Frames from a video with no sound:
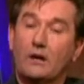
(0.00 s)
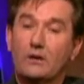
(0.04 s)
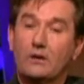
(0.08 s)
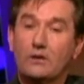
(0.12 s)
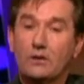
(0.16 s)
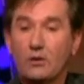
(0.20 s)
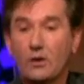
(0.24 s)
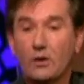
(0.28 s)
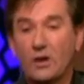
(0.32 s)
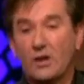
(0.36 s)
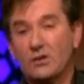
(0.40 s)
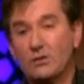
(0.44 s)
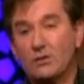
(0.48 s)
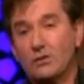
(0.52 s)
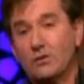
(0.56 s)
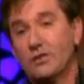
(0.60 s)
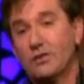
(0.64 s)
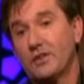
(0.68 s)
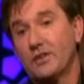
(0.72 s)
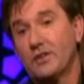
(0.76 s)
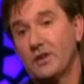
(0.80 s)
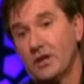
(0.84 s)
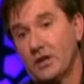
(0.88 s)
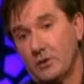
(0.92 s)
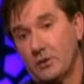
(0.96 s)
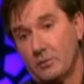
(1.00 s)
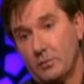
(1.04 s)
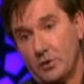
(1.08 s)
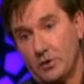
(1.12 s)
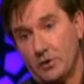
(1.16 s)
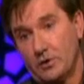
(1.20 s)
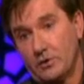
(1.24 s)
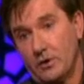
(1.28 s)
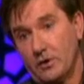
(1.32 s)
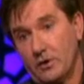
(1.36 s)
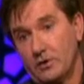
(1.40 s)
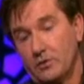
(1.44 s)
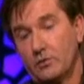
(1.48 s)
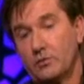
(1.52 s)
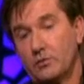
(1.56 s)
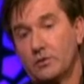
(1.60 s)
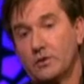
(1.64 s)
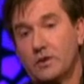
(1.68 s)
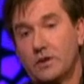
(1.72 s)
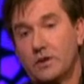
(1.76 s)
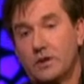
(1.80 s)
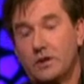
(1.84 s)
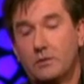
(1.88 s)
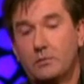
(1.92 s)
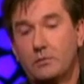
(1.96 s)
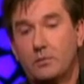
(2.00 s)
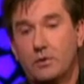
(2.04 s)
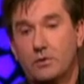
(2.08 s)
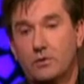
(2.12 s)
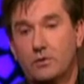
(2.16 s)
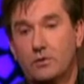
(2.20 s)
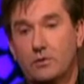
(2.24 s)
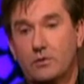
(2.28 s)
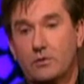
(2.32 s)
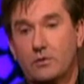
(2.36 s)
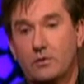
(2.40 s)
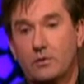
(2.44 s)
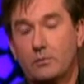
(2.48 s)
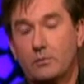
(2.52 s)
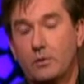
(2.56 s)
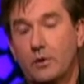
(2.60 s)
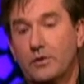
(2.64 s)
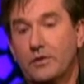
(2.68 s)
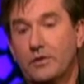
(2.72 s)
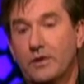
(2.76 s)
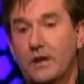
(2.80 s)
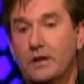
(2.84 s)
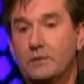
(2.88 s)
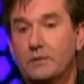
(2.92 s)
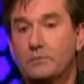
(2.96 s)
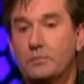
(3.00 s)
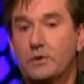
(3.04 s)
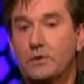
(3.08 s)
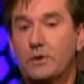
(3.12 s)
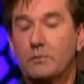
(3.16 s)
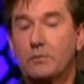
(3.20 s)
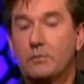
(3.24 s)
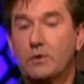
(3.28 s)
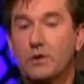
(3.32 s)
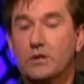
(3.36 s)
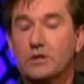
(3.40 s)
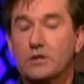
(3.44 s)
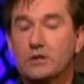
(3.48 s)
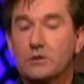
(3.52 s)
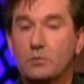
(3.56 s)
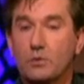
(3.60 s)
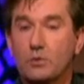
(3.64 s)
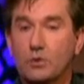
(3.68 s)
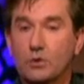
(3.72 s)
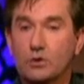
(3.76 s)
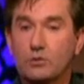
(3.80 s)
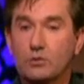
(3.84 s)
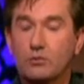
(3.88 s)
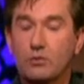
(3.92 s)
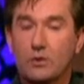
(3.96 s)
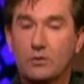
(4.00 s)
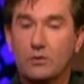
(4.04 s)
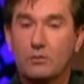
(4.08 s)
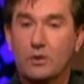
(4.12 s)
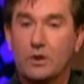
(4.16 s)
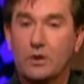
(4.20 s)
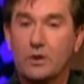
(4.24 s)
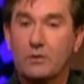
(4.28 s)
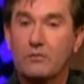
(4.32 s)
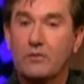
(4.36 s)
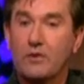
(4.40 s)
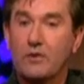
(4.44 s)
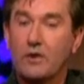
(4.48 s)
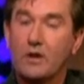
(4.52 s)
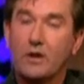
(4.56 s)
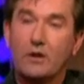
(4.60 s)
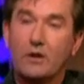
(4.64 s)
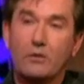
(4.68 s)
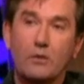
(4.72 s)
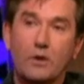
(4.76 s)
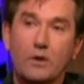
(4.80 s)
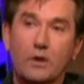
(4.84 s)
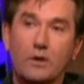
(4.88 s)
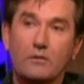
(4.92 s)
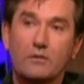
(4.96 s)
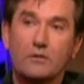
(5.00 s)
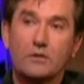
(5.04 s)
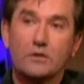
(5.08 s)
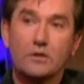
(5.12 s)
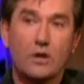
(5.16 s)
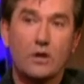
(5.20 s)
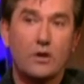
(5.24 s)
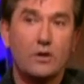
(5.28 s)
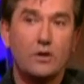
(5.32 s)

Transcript: No, I don't think about about that. But I suppose what I'm very aware of is how